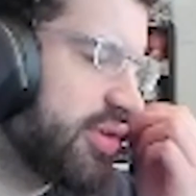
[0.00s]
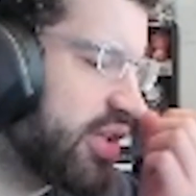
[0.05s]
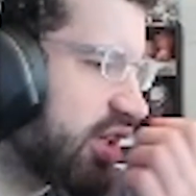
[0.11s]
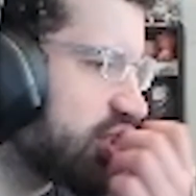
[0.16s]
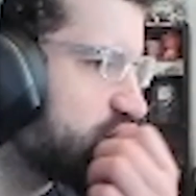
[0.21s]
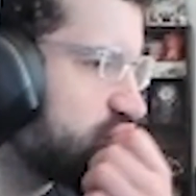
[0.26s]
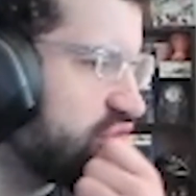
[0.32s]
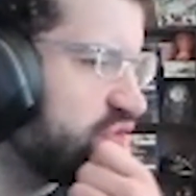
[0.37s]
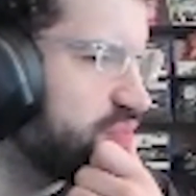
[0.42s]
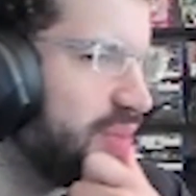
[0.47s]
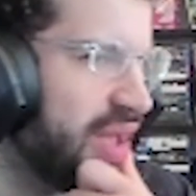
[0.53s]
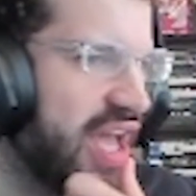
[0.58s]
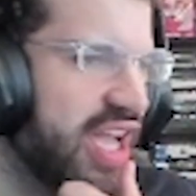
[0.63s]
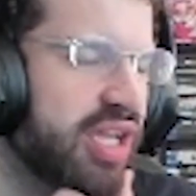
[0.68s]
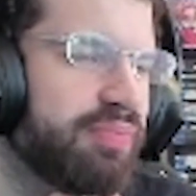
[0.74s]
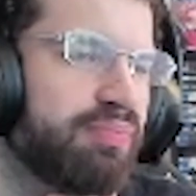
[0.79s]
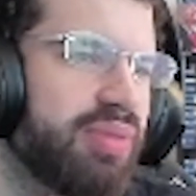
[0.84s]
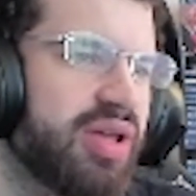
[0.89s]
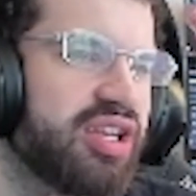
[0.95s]
me like drift
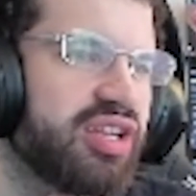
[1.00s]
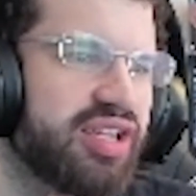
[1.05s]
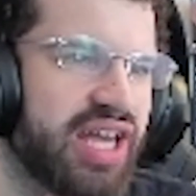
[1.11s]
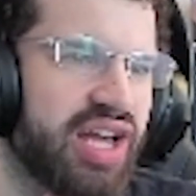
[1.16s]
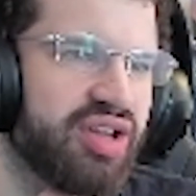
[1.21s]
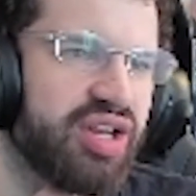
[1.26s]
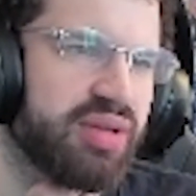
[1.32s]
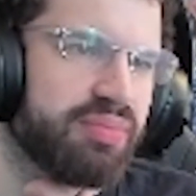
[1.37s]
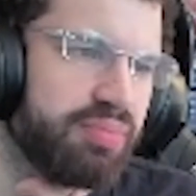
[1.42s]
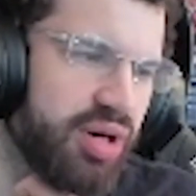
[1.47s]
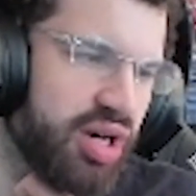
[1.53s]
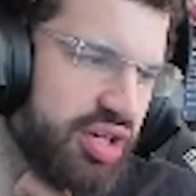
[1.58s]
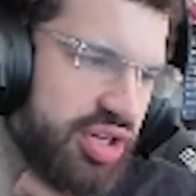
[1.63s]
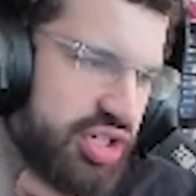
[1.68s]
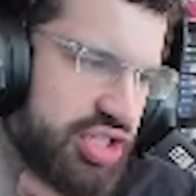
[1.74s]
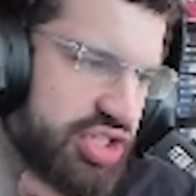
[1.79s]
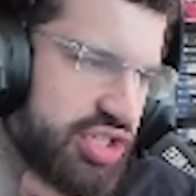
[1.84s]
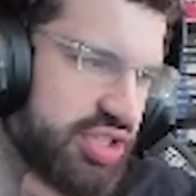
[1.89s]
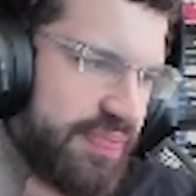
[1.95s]
back, bait it out, and
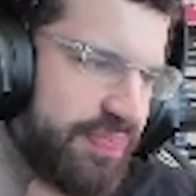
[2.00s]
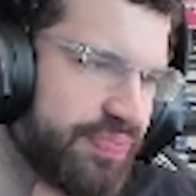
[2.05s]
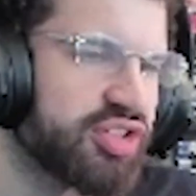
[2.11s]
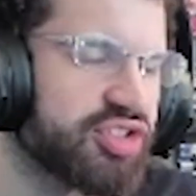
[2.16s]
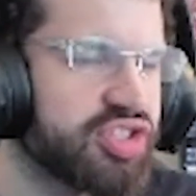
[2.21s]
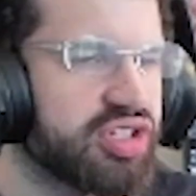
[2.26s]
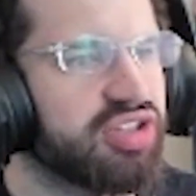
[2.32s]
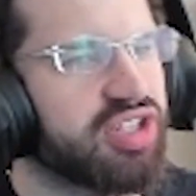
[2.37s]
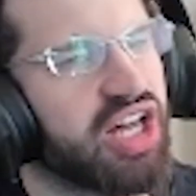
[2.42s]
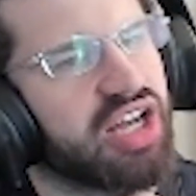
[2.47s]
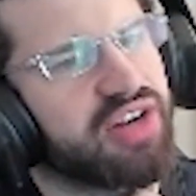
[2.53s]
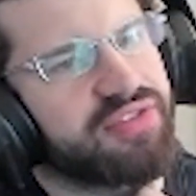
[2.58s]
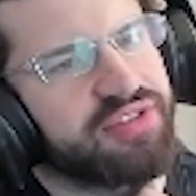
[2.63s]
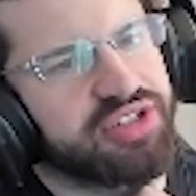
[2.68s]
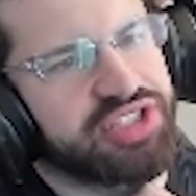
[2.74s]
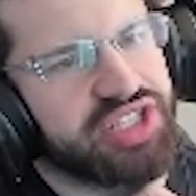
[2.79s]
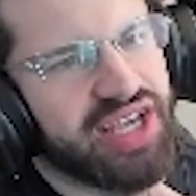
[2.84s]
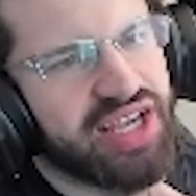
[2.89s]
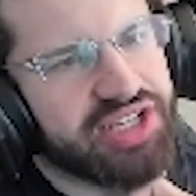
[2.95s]
punish. Because a lot of
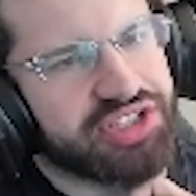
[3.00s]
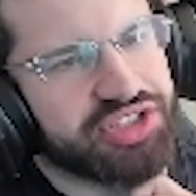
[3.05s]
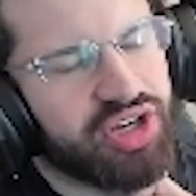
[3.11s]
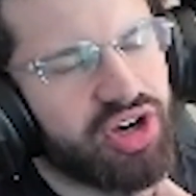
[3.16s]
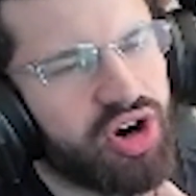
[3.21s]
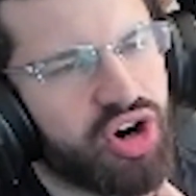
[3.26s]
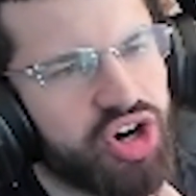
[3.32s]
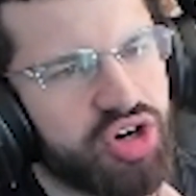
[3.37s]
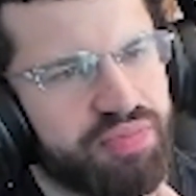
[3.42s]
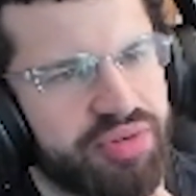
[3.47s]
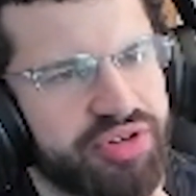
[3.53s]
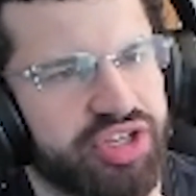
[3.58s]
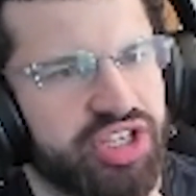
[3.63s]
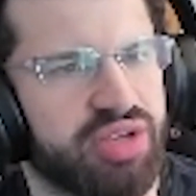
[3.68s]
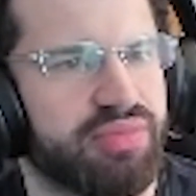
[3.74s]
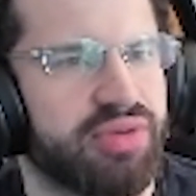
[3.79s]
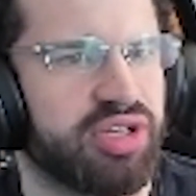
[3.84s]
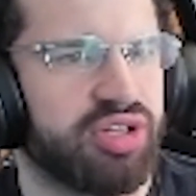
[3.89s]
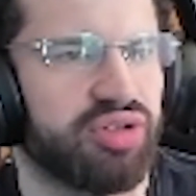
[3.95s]
her attacks are
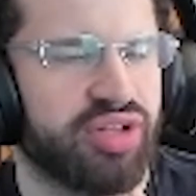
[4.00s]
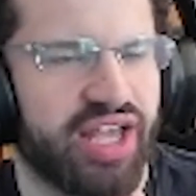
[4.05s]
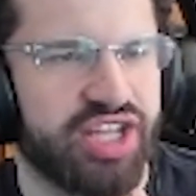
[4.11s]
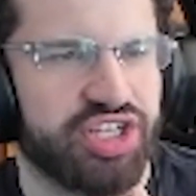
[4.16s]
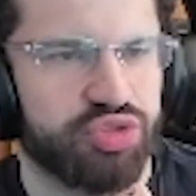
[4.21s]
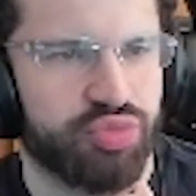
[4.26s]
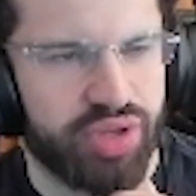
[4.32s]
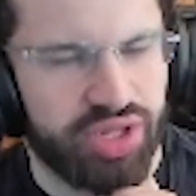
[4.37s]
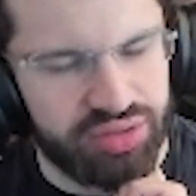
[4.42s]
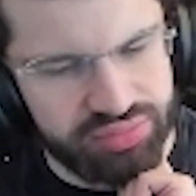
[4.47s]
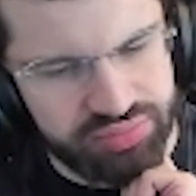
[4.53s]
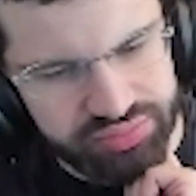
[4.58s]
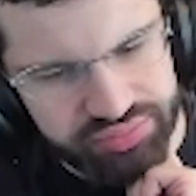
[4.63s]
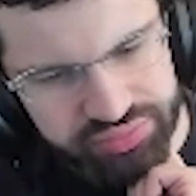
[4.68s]
pretty committal as well.